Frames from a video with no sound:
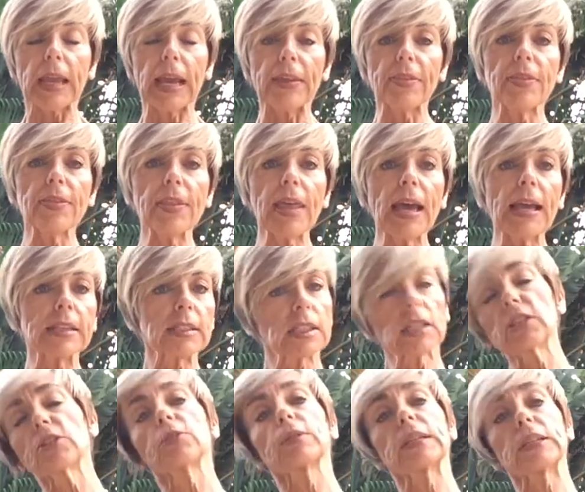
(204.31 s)
And that's
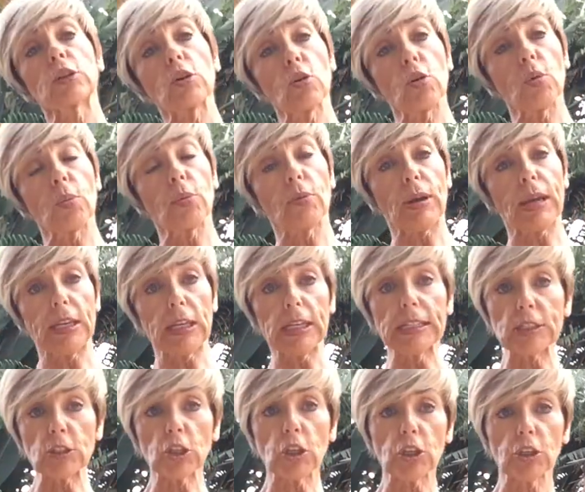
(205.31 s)
going to incorporate
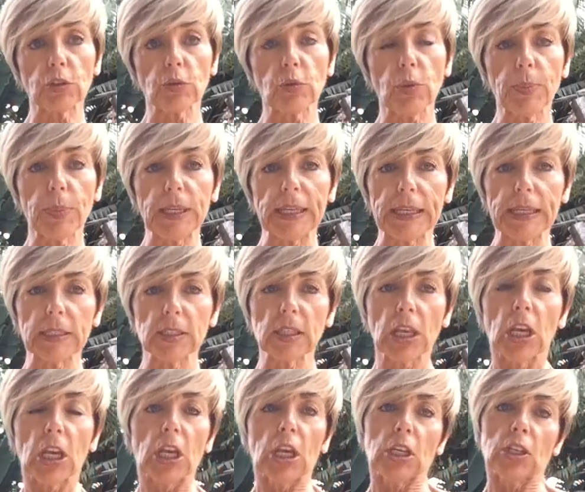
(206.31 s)
internal obliques.
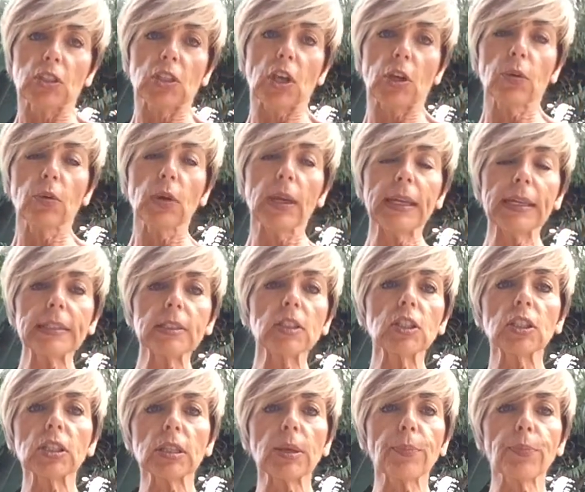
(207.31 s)
So
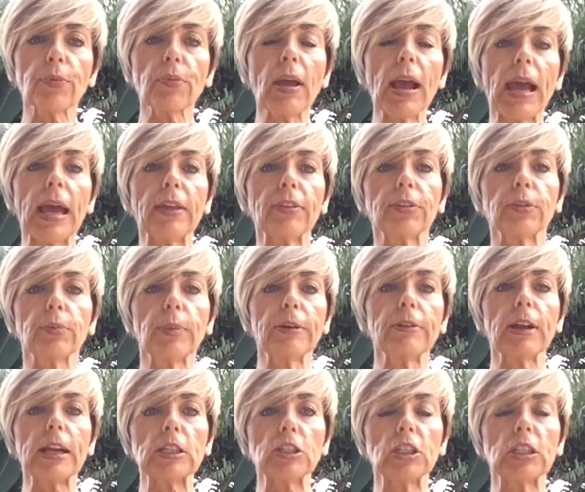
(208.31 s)
into the breath,
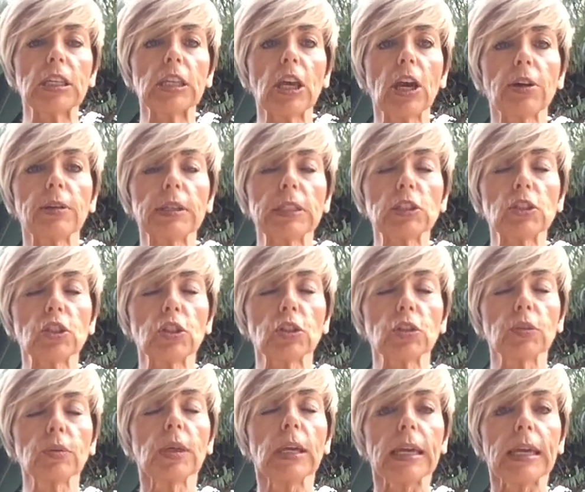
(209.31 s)
we're actually going
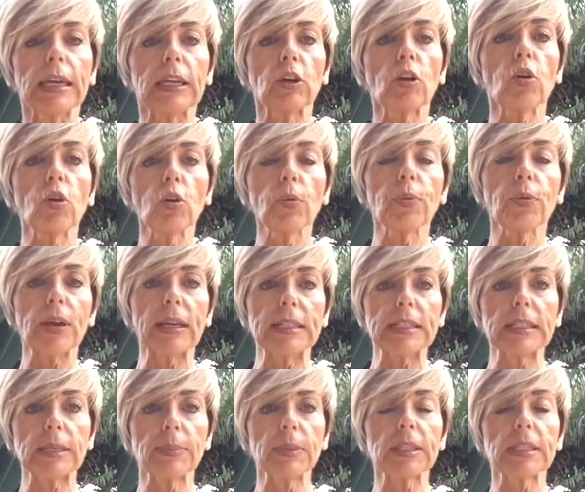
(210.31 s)
to incorporate
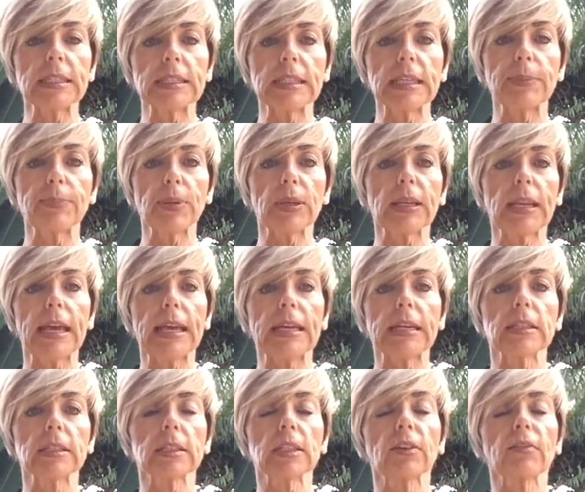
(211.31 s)
some of the deeper
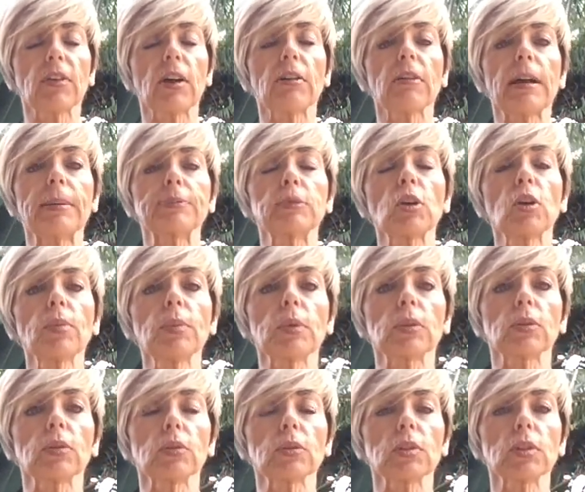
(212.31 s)
layers of our
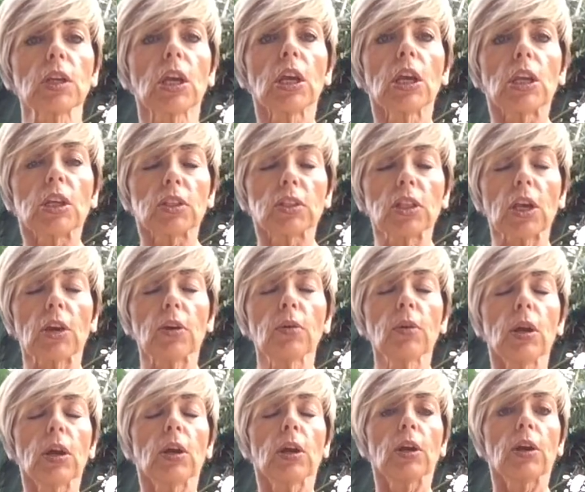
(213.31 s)
abdominals.
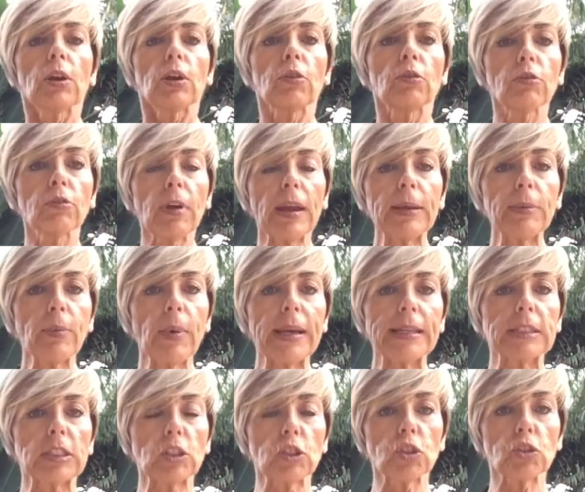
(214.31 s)
So great
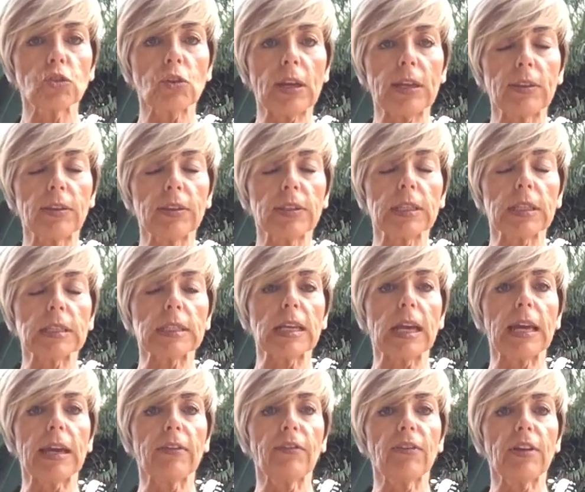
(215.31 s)
way to strengthen the
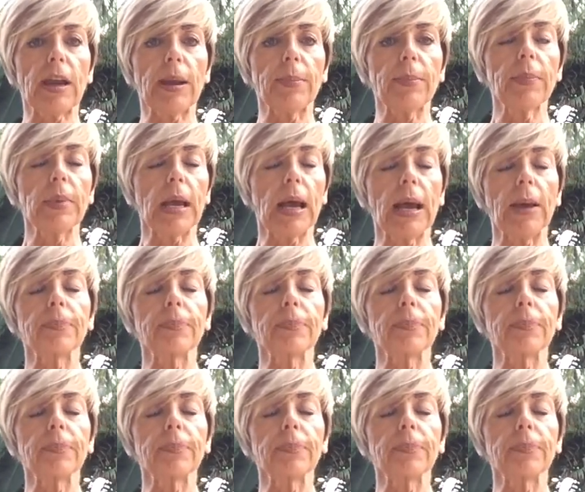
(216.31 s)
diaphragm.